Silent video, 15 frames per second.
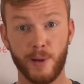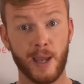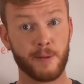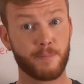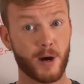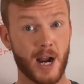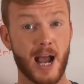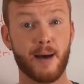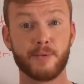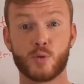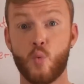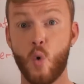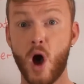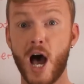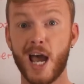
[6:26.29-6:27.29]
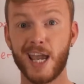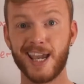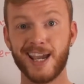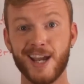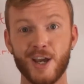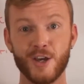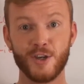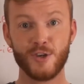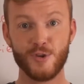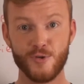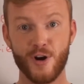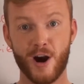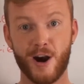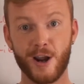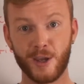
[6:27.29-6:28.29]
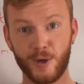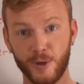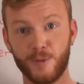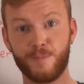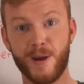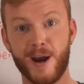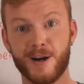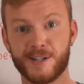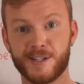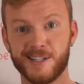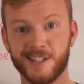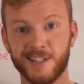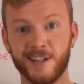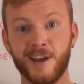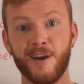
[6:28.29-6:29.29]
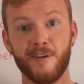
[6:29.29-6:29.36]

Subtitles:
and perhaps why you are a good person